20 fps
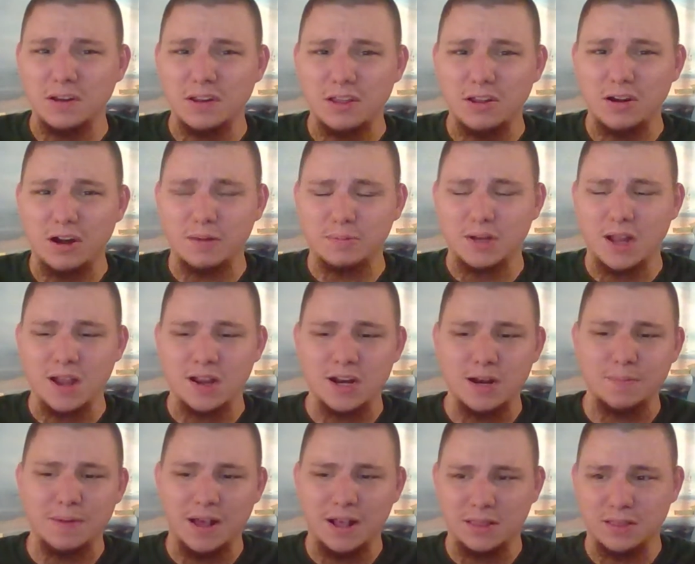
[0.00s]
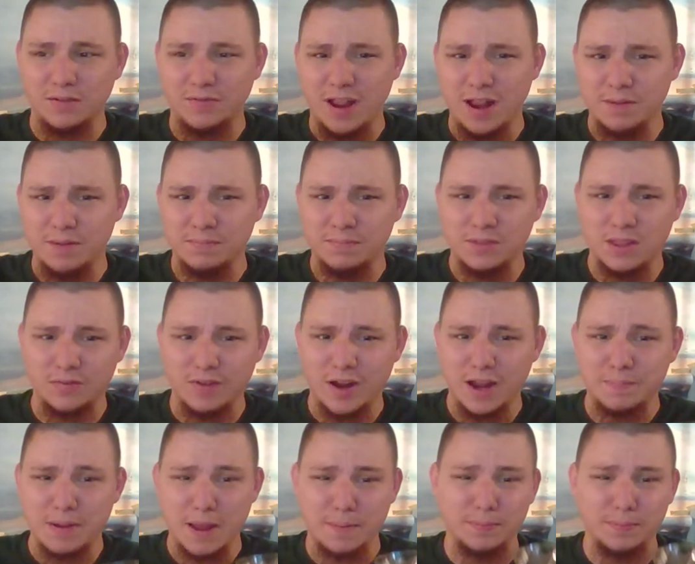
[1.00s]
You know what I'm talking about, like the
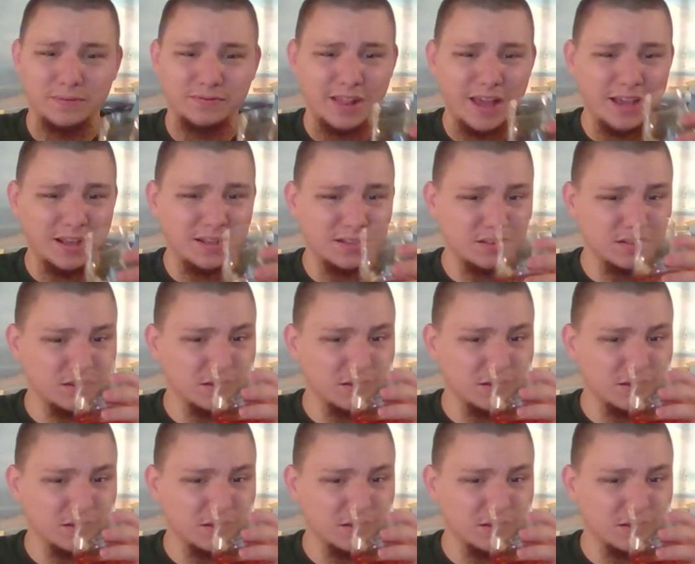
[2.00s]
red pepper flakes.